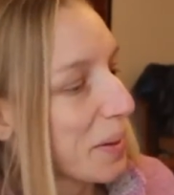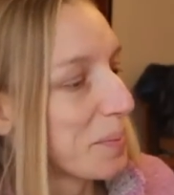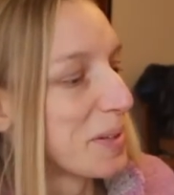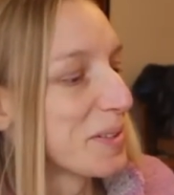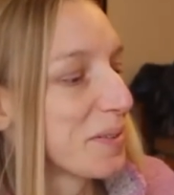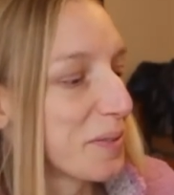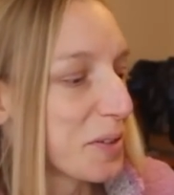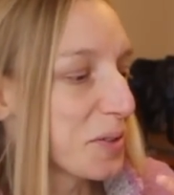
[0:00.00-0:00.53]

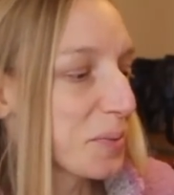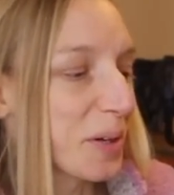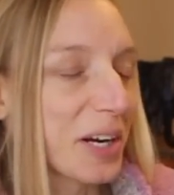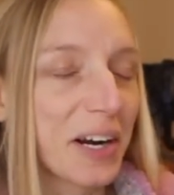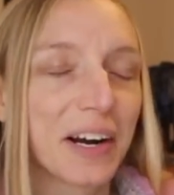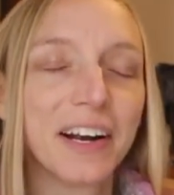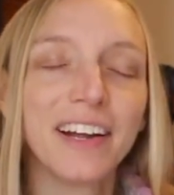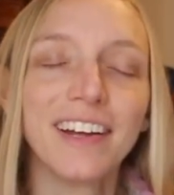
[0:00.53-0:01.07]
elements of your
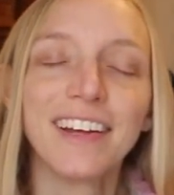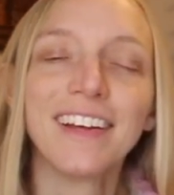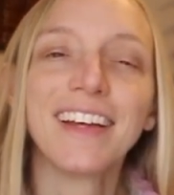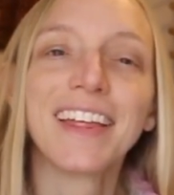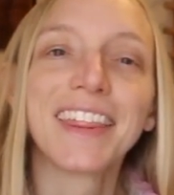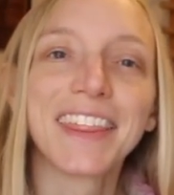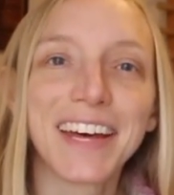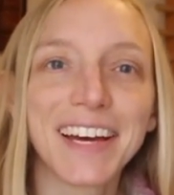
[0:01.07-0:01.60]
sweater,
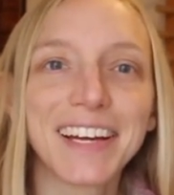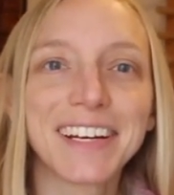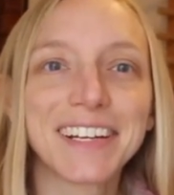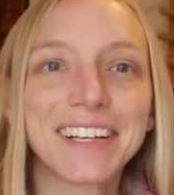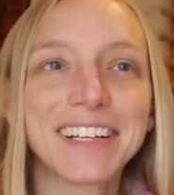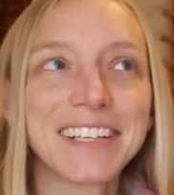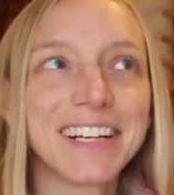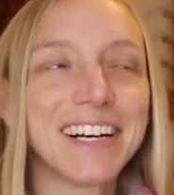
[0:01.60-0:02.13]
then
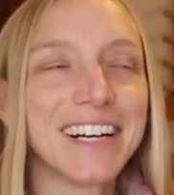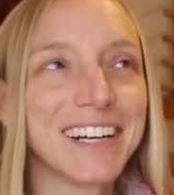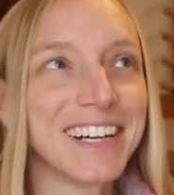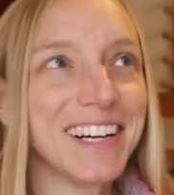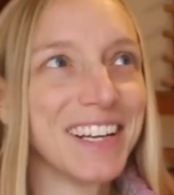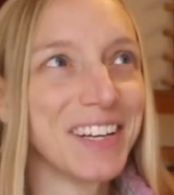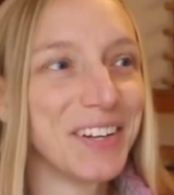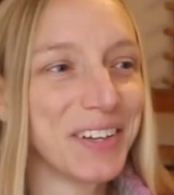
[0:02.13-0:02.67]

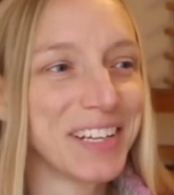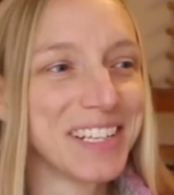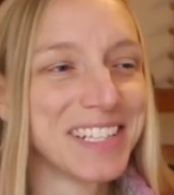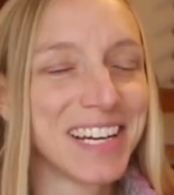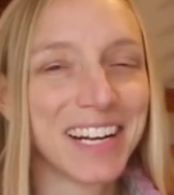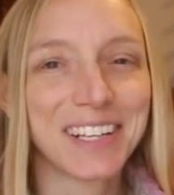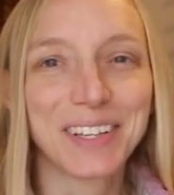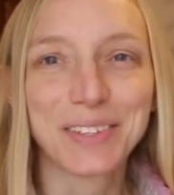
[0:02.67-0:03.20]
uh, you can
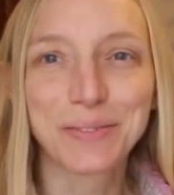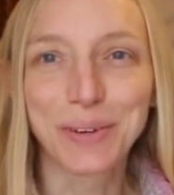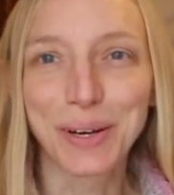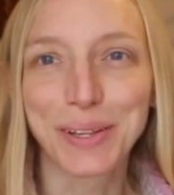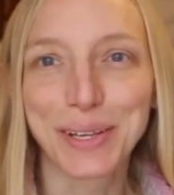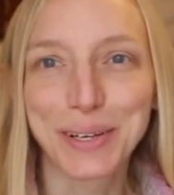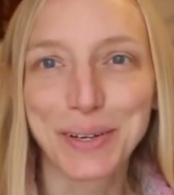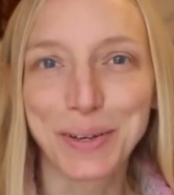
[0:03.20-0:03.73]
take the
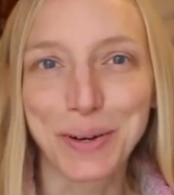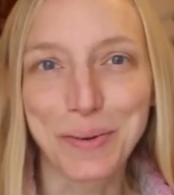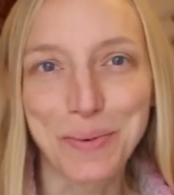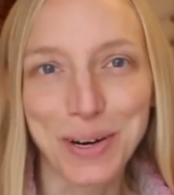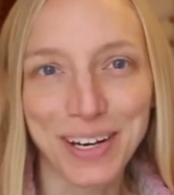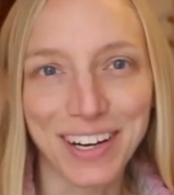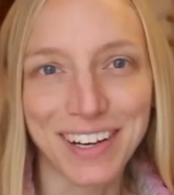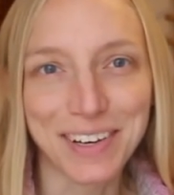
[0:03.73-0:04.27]
sweater that you're going to
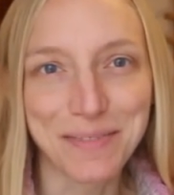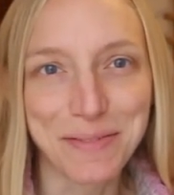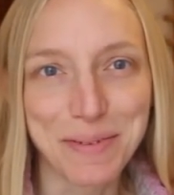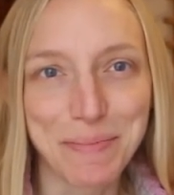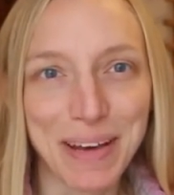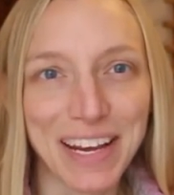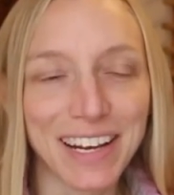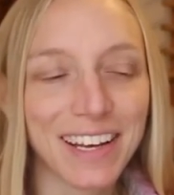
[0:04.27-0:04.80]
work on and
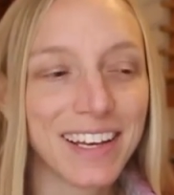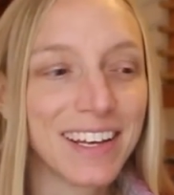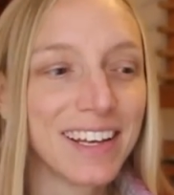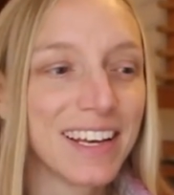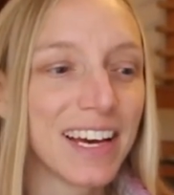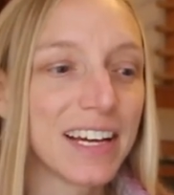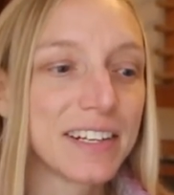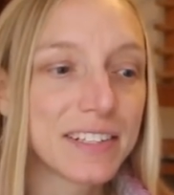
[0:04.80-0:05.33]
remake
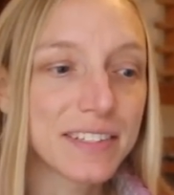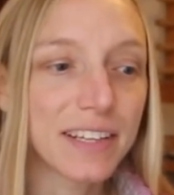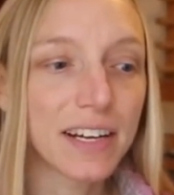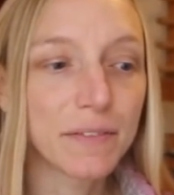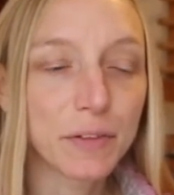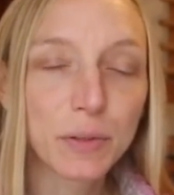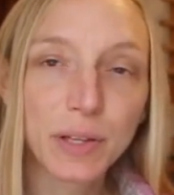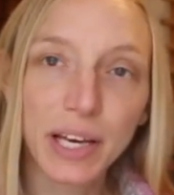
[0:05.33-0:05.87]
and decide
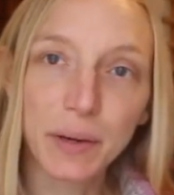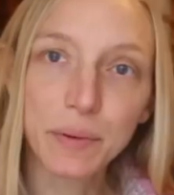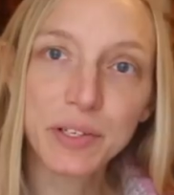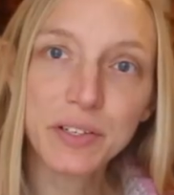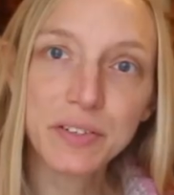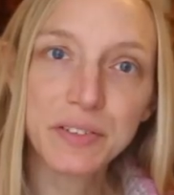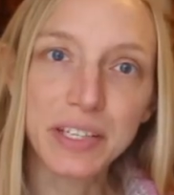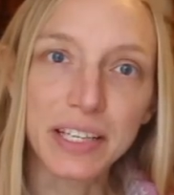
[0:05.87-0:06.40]
if you like what
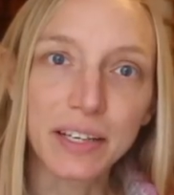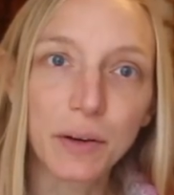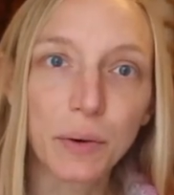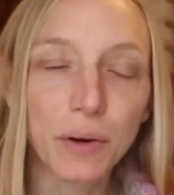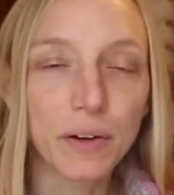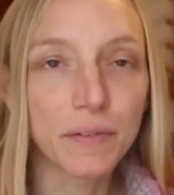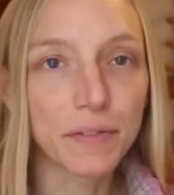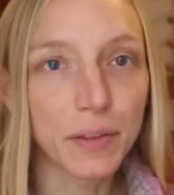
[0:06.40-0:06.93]
you see
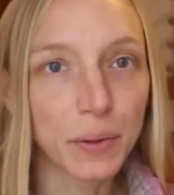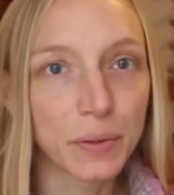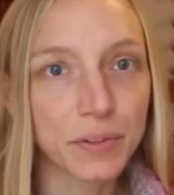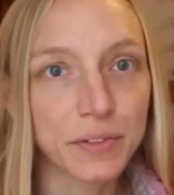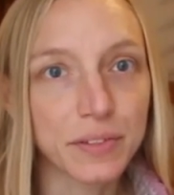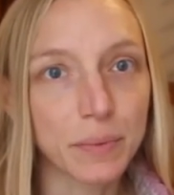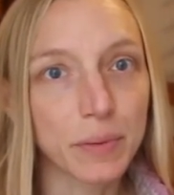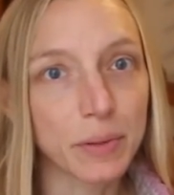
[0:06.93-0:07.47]
or if those
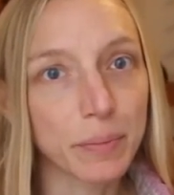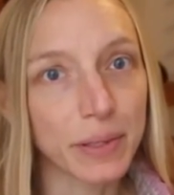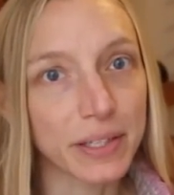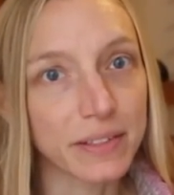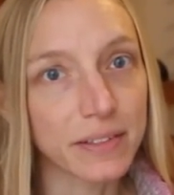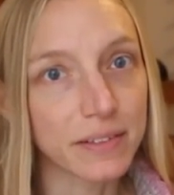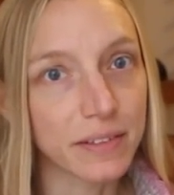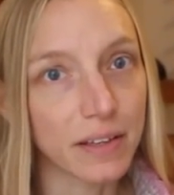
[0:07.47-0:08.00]
are some of the
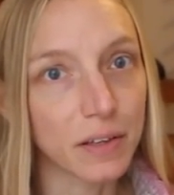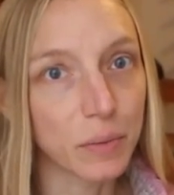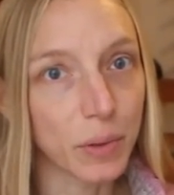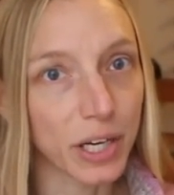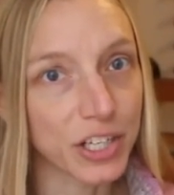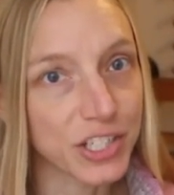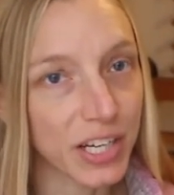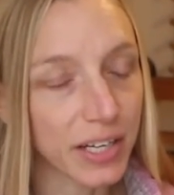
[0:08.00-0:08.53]
places that you
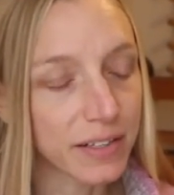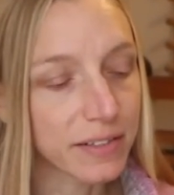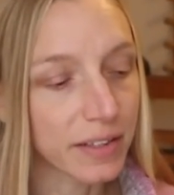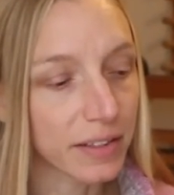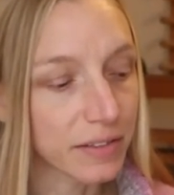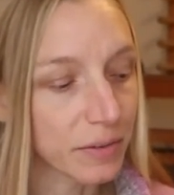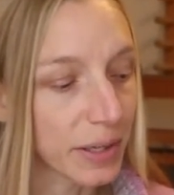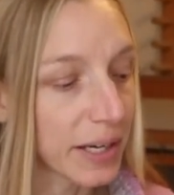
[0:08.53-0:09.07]
want to change
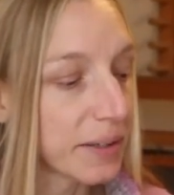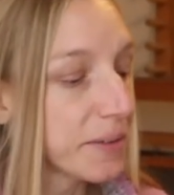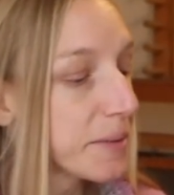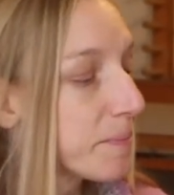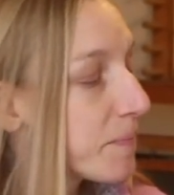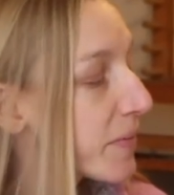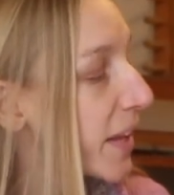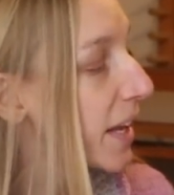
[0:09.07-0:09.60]
things around.
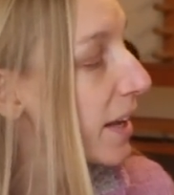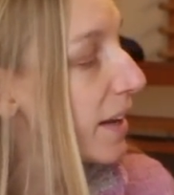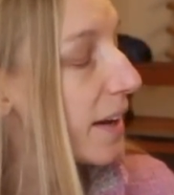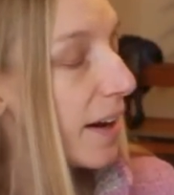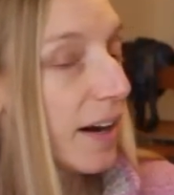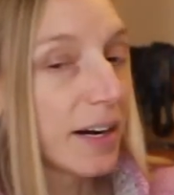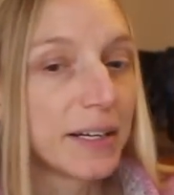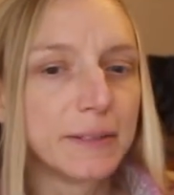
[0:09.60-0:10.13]

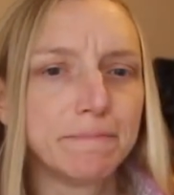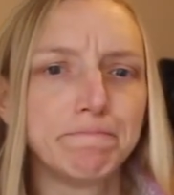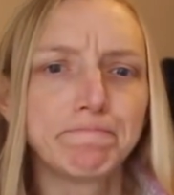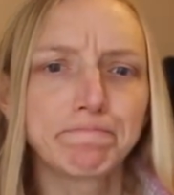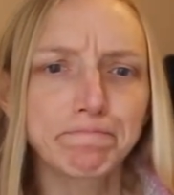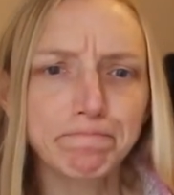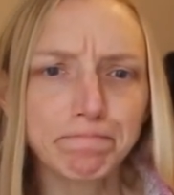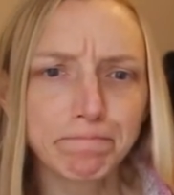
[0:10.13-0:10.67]

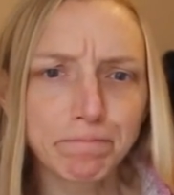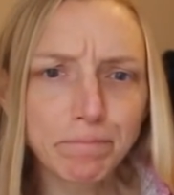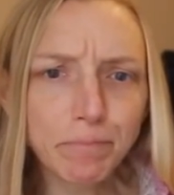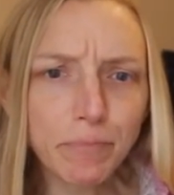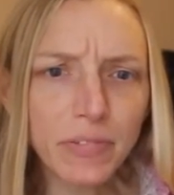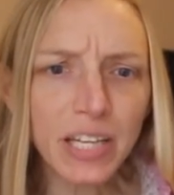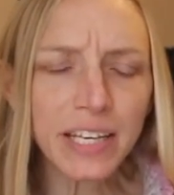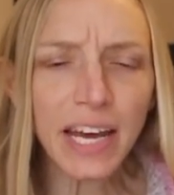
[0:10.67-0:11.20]
Um,
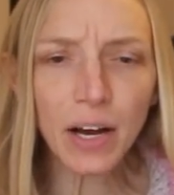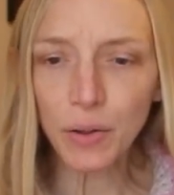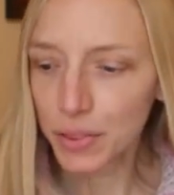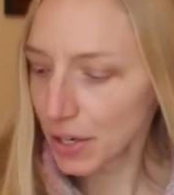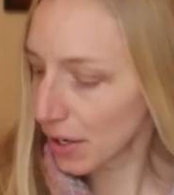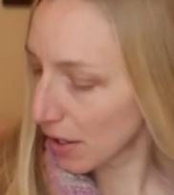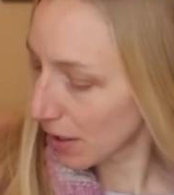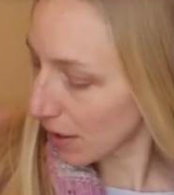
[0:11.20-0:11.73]
now
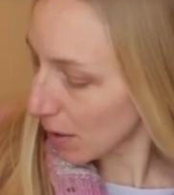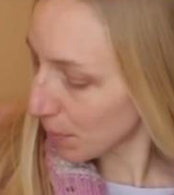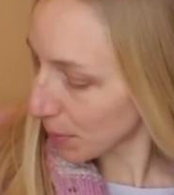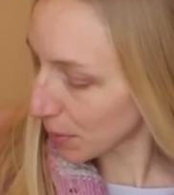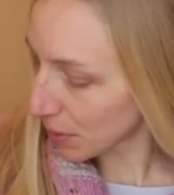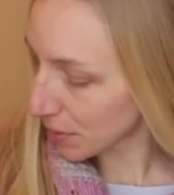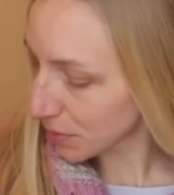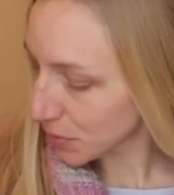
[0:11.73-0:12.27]
there are a
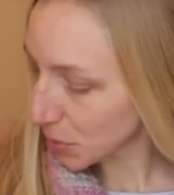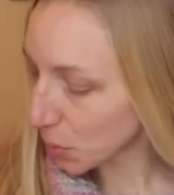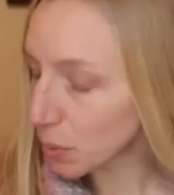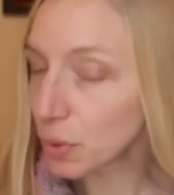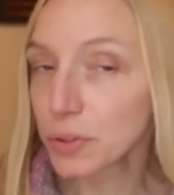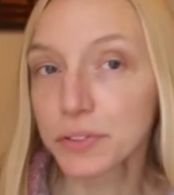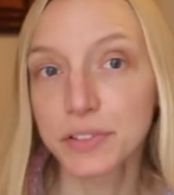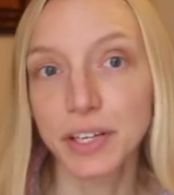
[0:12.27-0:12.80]
couple
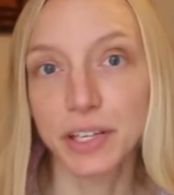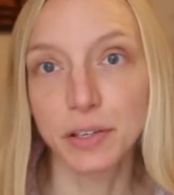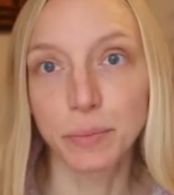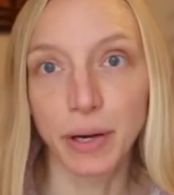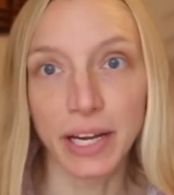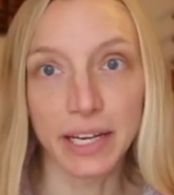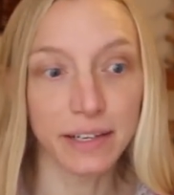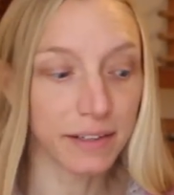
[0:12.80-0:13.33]
tools that you
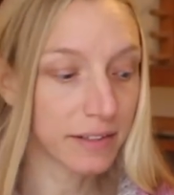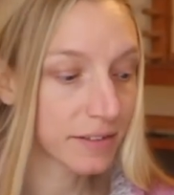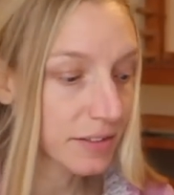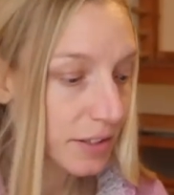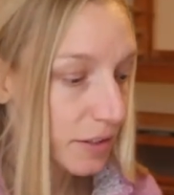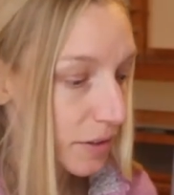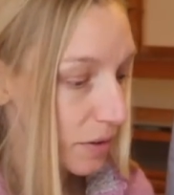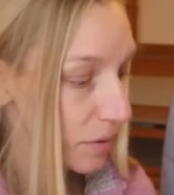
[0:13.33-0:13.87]
might
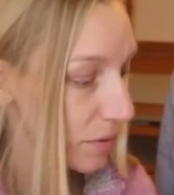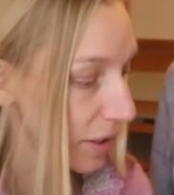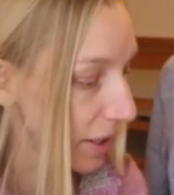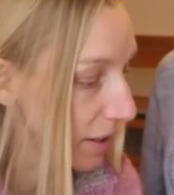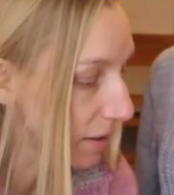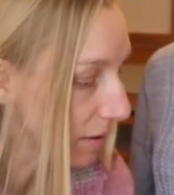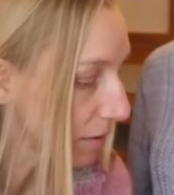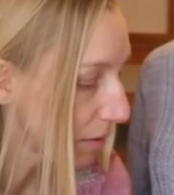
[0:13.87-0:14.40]
consider using